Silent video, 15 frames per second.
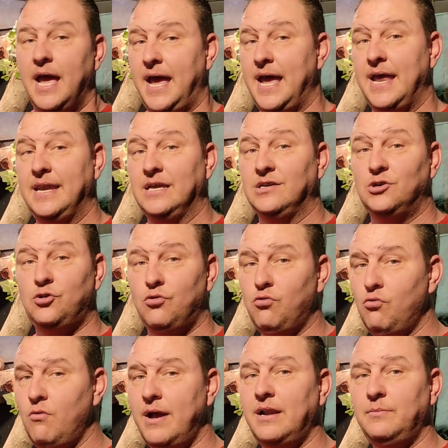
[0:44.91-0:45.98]
and
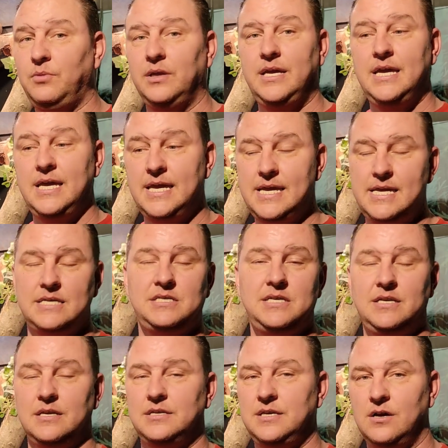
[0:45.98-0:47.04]
incredibly
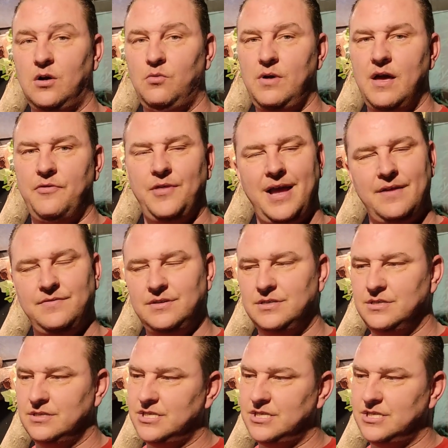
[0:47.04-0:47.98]
easy to deal with and